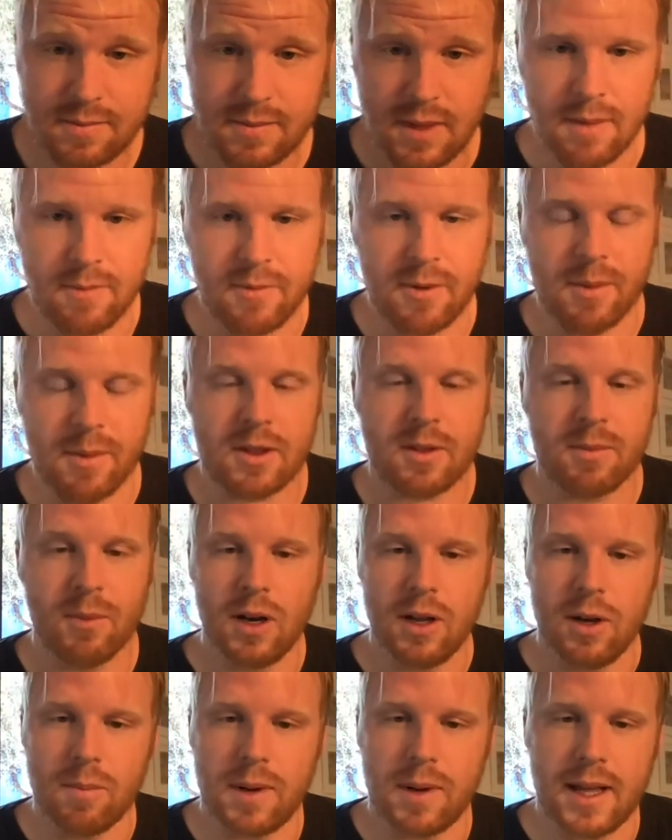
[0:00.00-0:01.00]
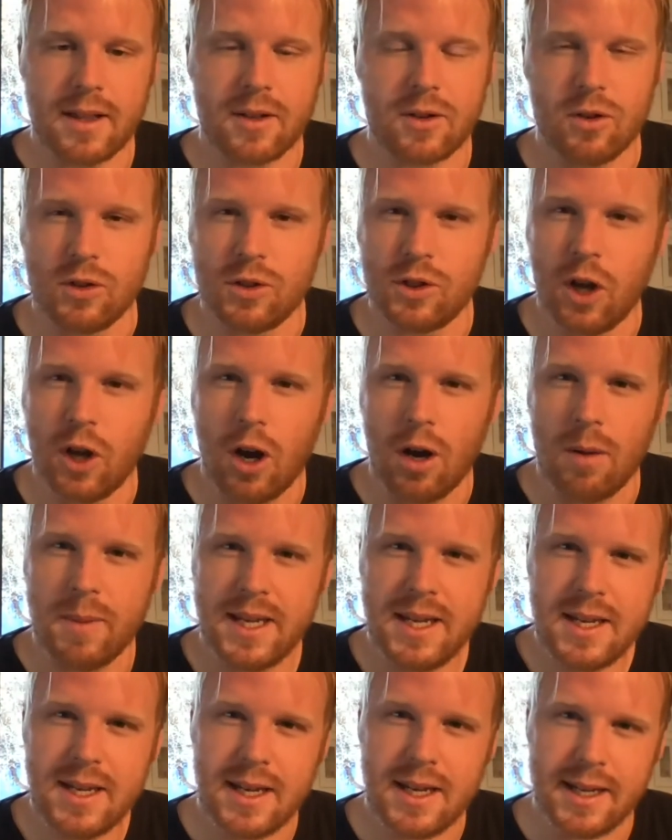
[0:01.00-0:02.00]
I'm from a small little place called
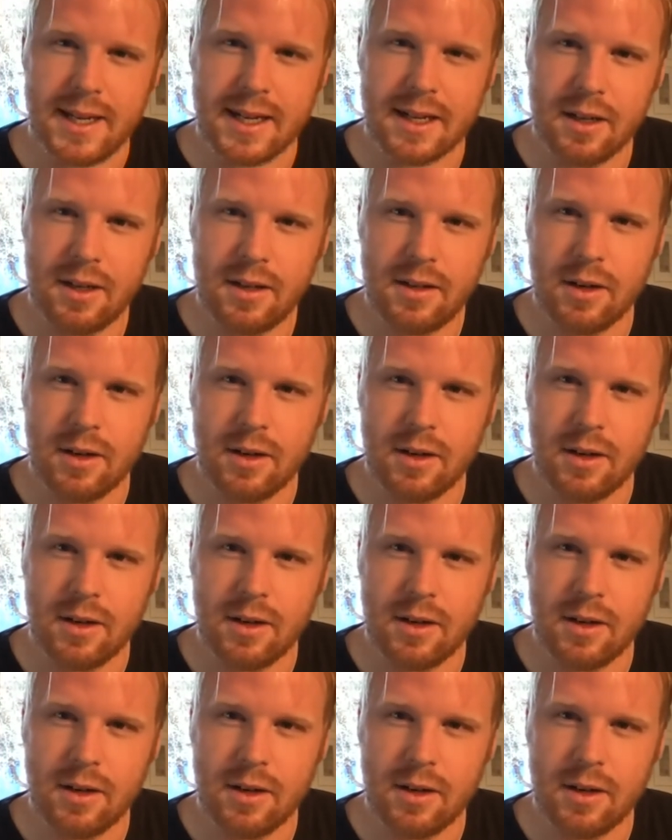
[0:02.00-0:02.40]
Derby in England,